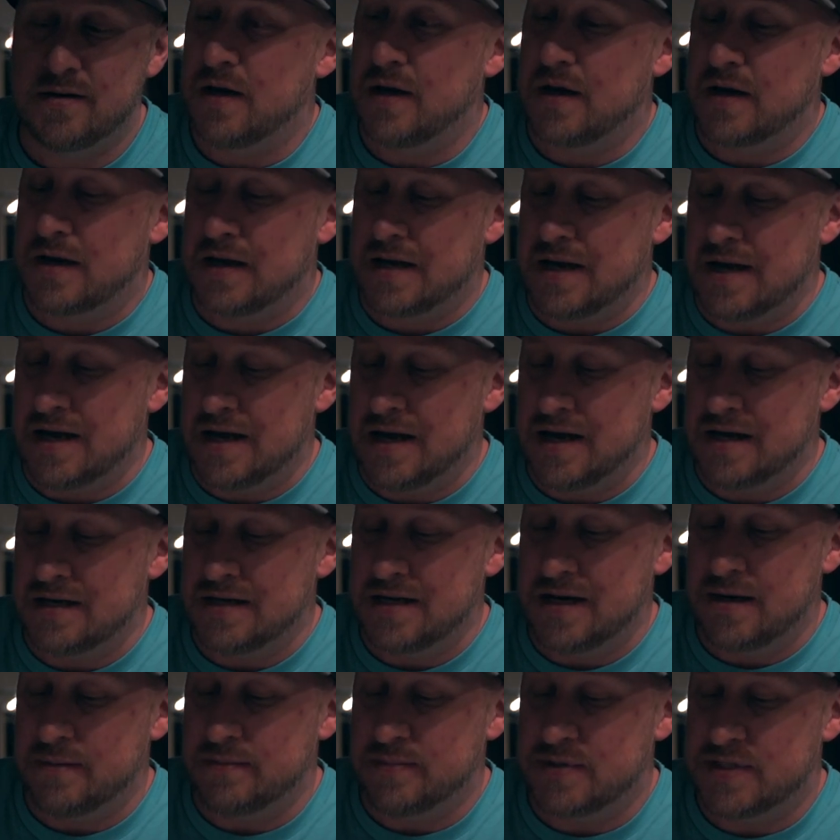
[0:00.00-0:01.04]
A guy
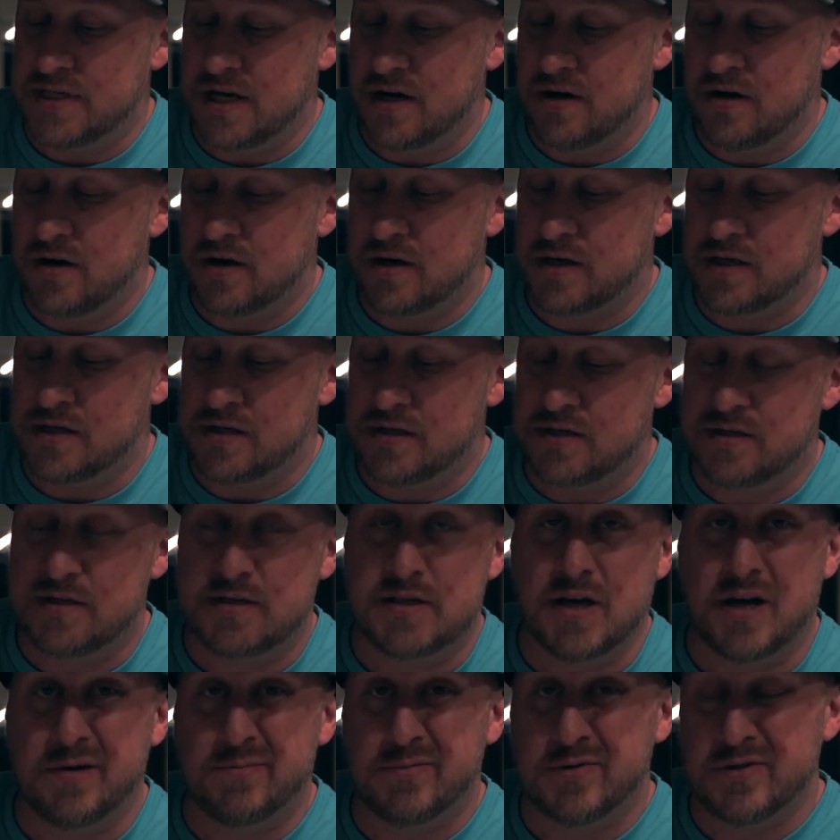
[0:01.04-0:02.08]
named Derek
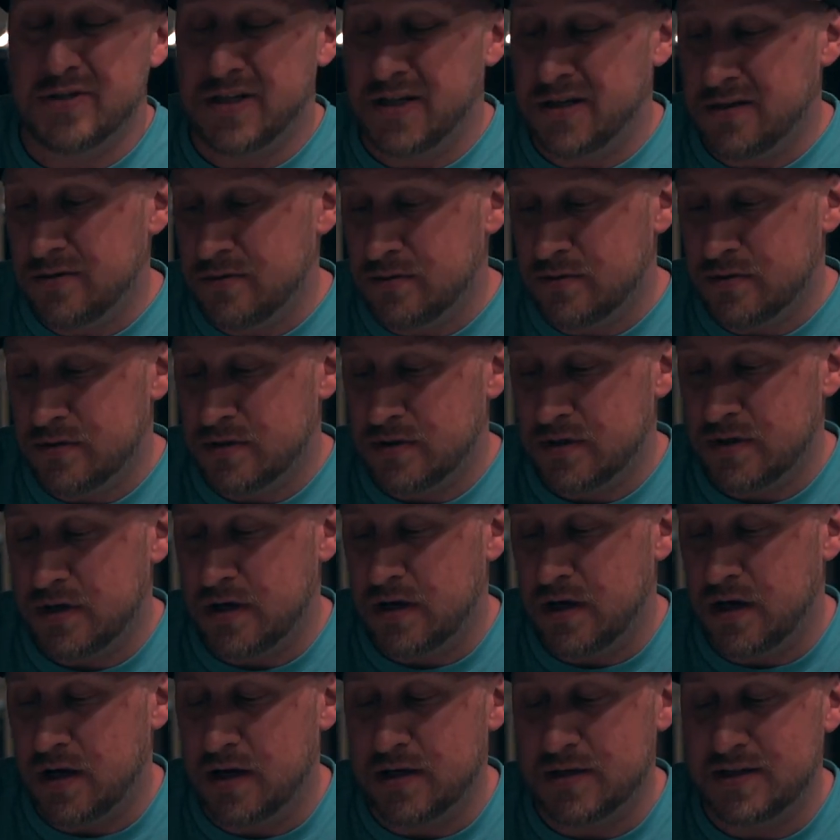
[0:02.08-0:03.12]
W,
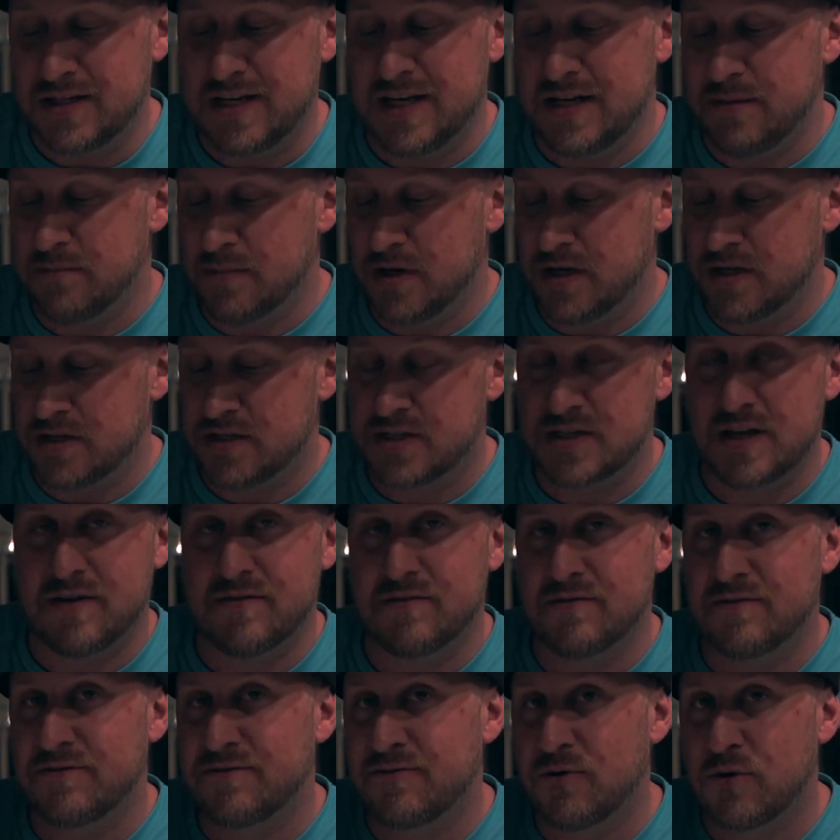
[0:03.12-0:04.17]

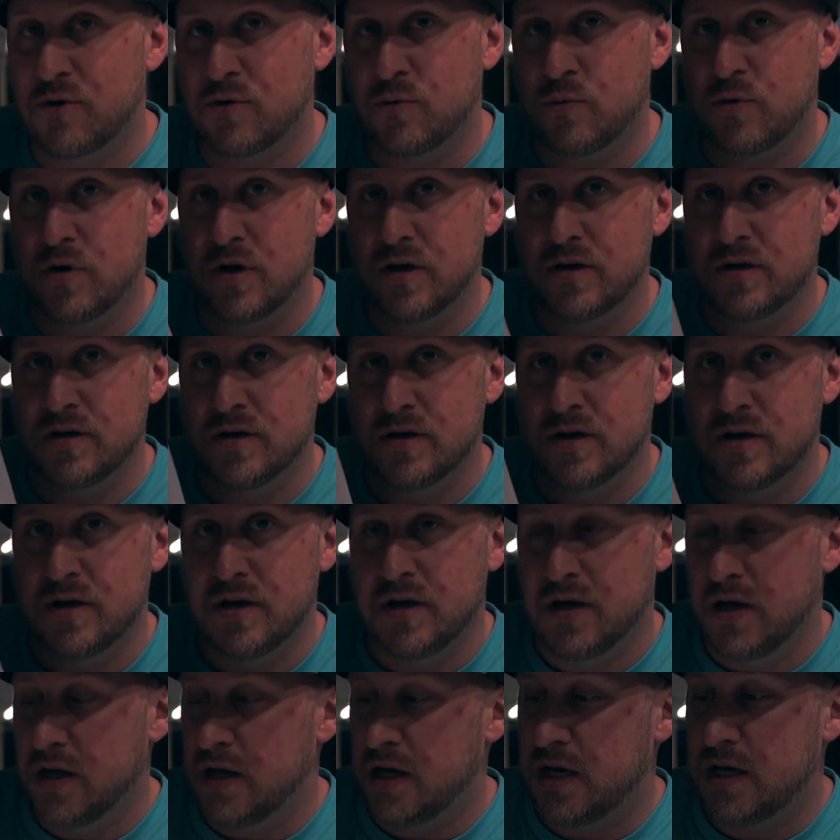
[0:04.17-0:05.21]
Nima741,
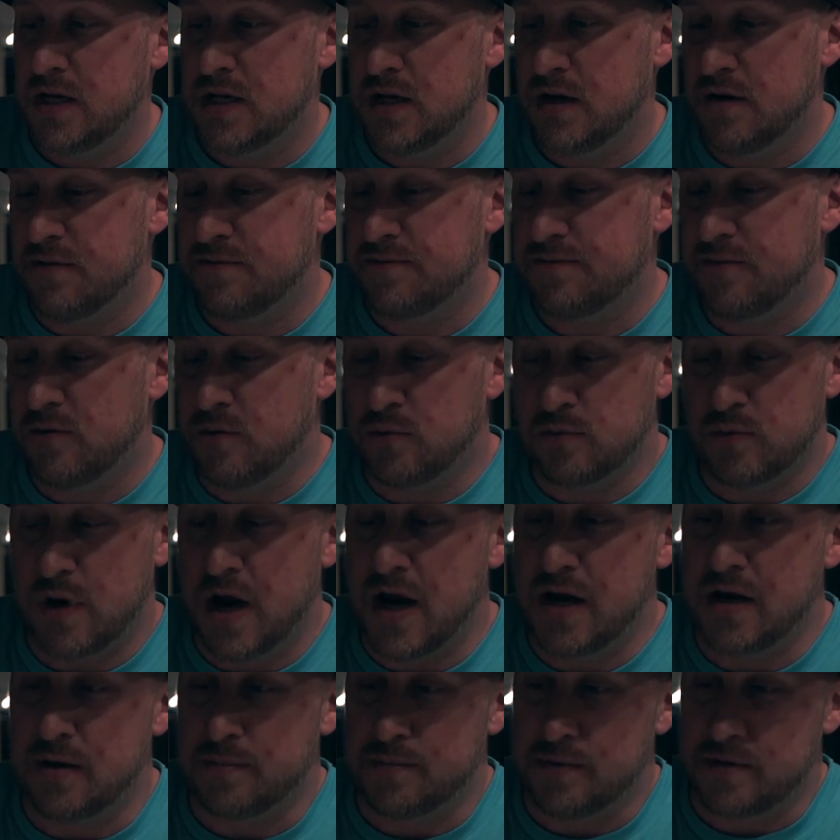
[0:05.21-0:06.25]
he did a full
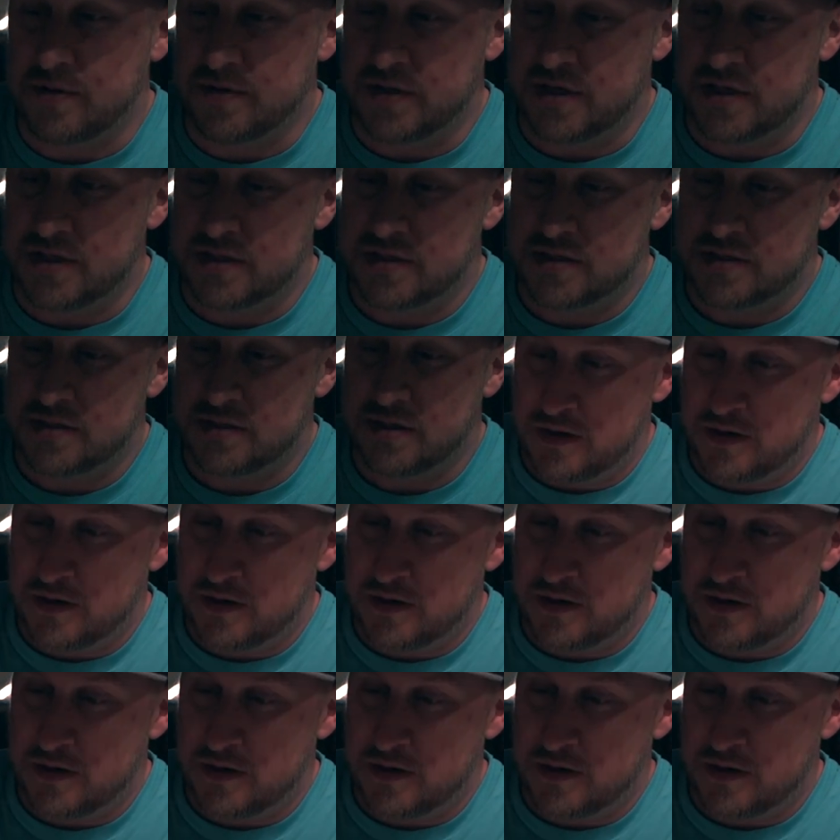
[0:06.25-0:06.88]
write-up on this.